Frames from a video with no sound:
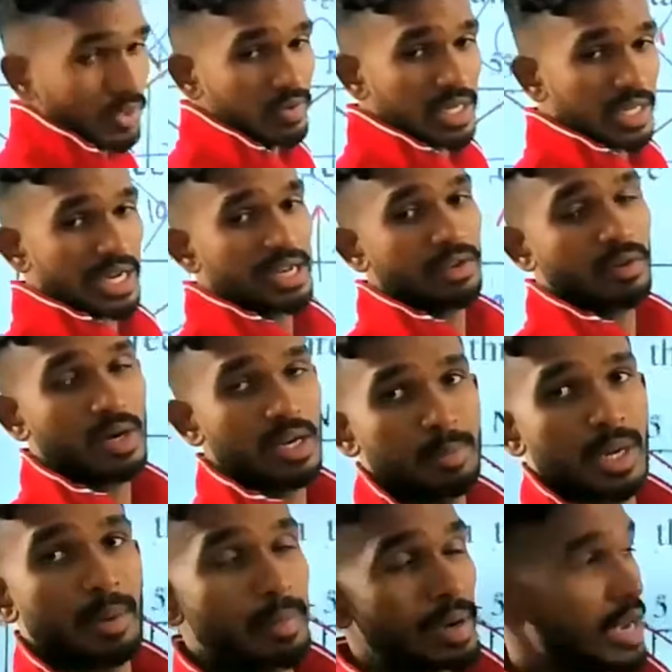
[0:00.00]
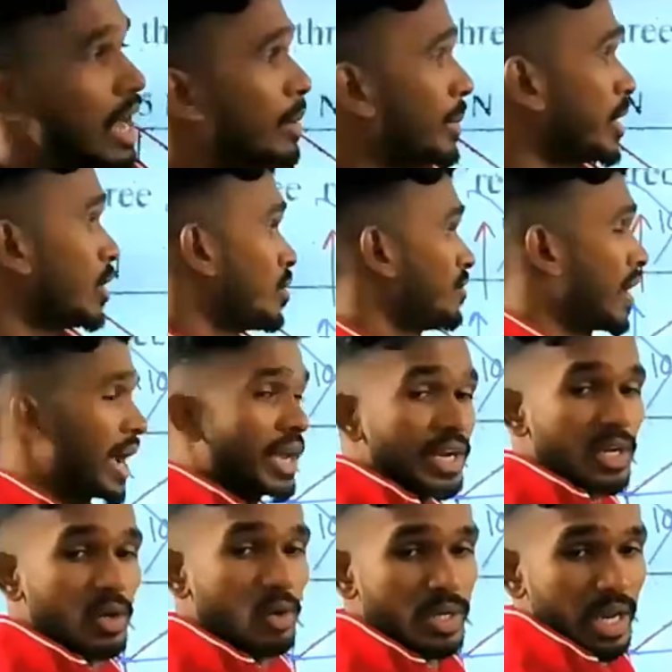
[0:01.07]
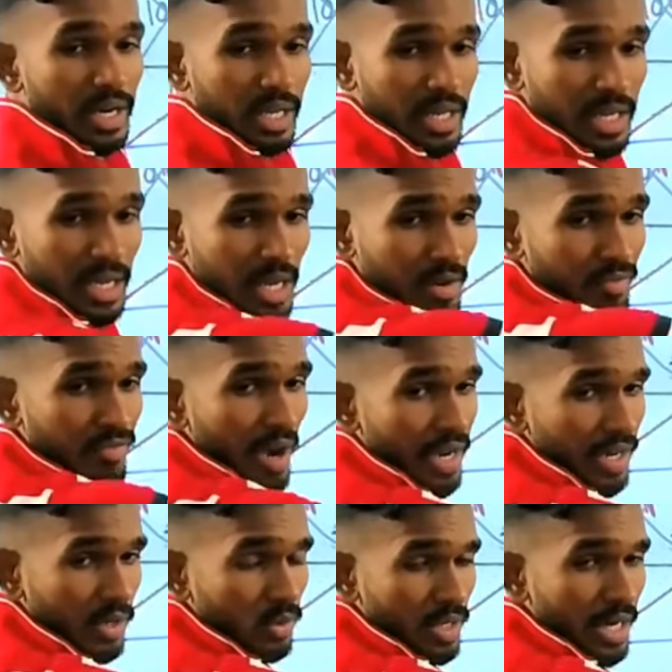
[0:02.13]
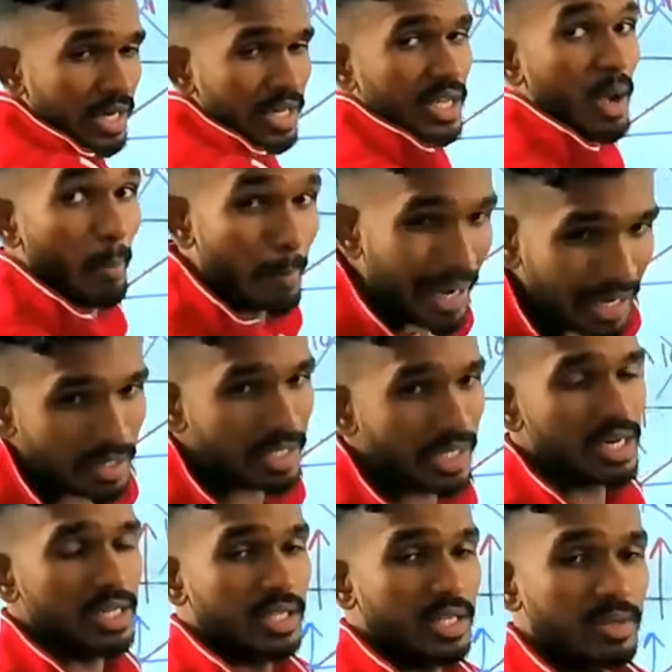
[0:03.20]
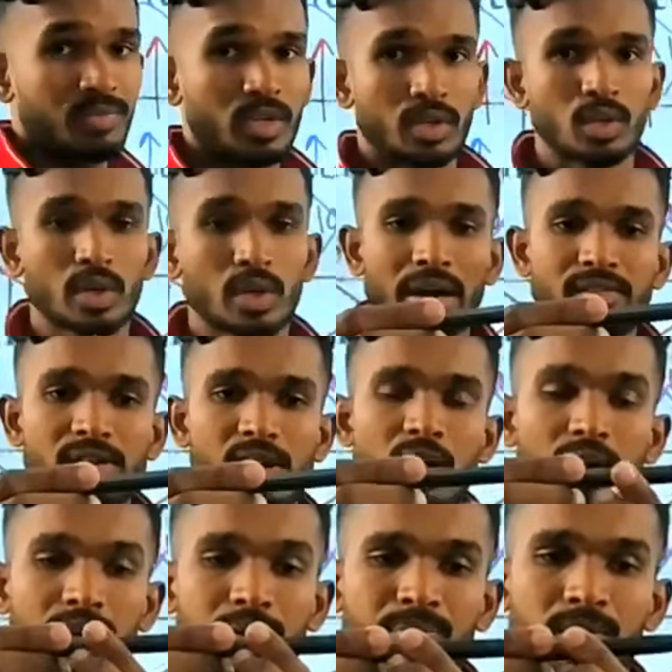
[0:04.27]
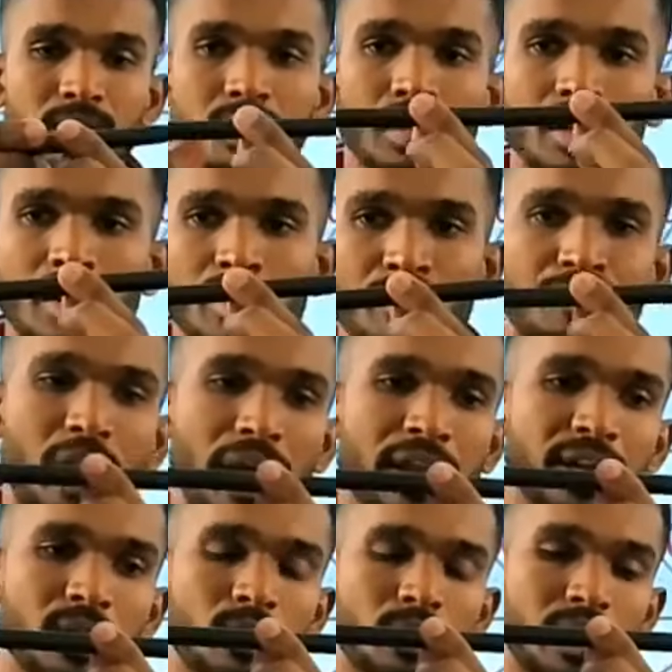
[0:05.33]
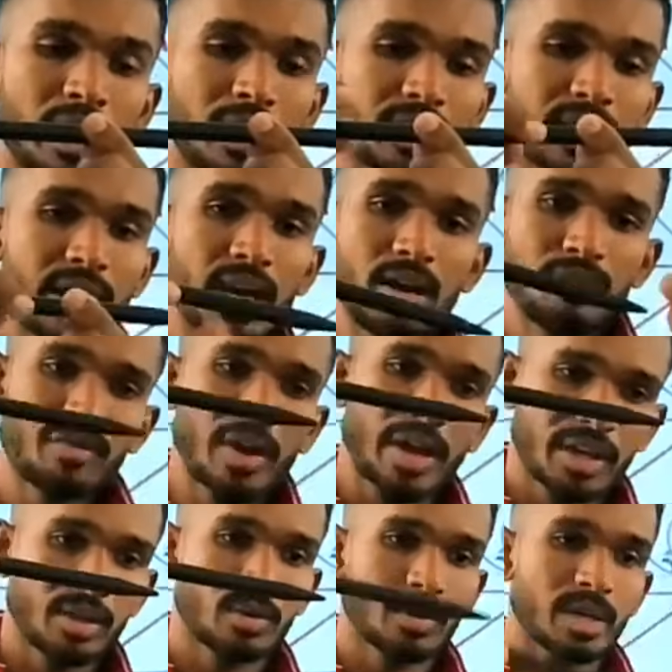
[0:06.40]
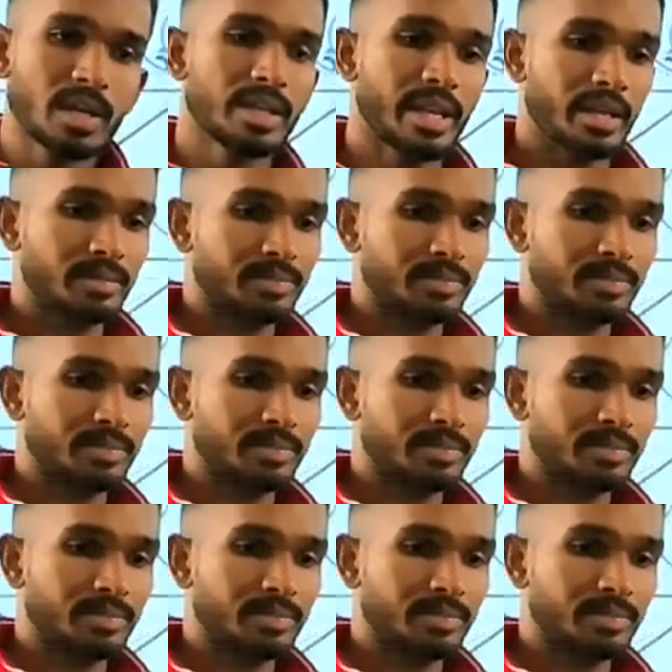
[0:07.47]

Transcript: tell equilibrium. Lamayo, 5 Newton here, 5 Newton here. Practically think, you have a rod. 5 Newton there, 5 Newton there.